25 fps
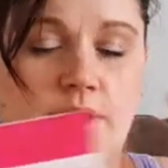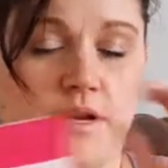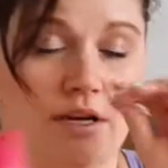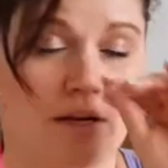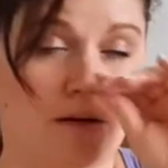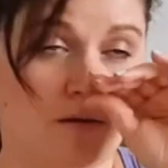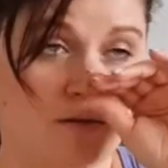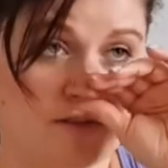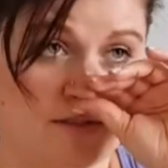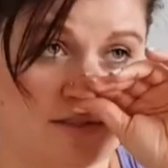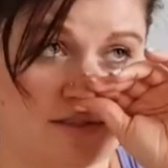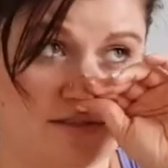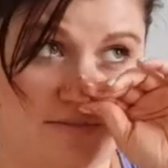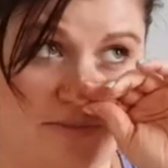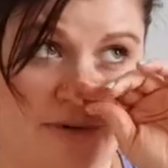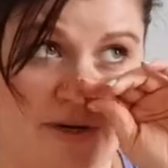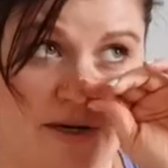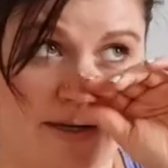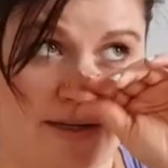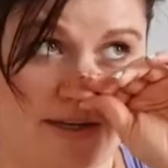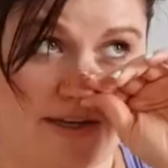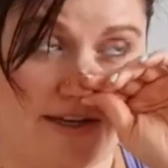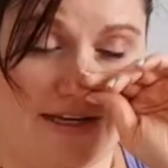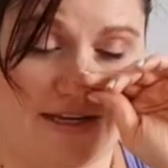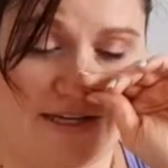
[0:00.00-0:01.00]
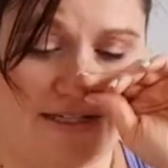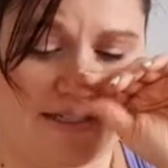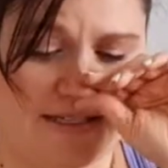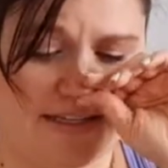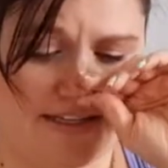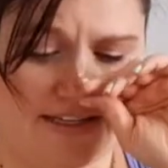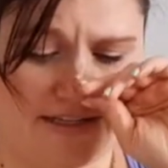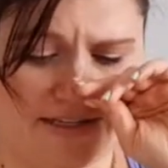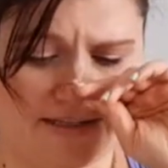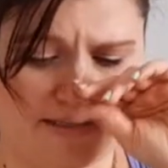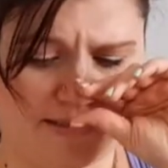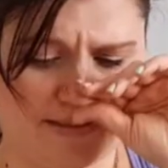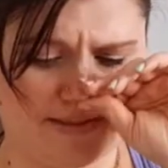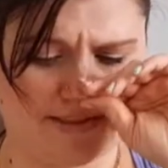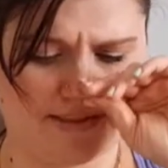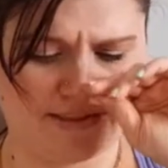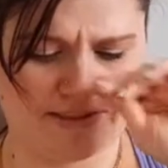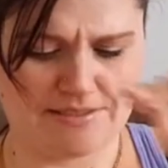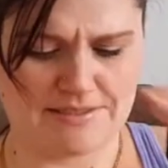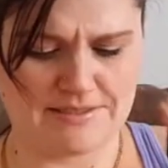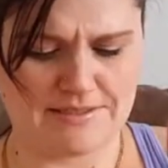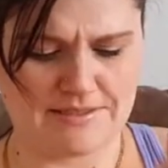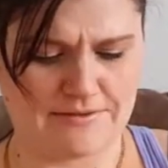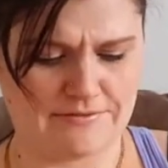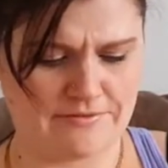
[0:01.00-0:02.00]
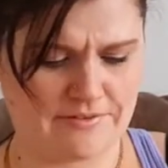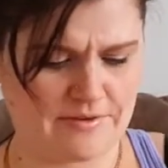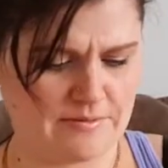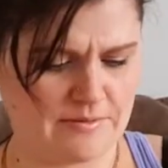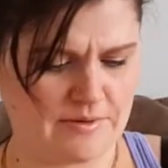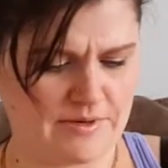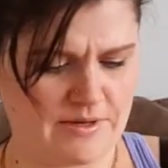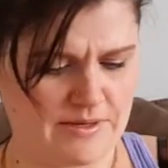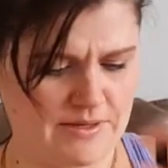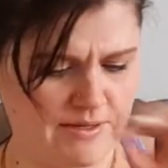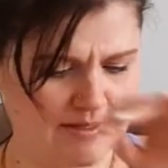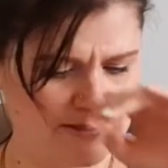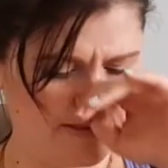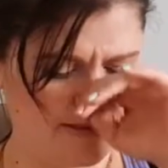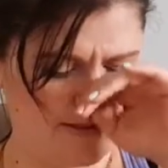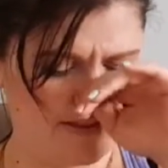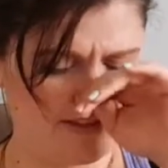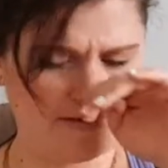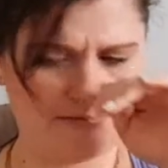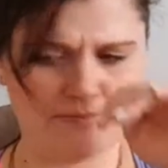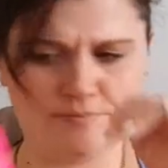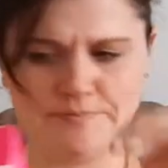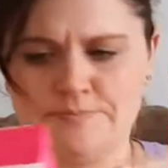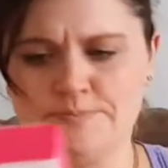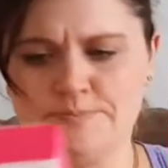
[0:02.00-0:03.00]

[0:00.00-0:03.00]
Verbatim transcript: My nose is apparently itchy. I think it's all this stuff coming out of this thing.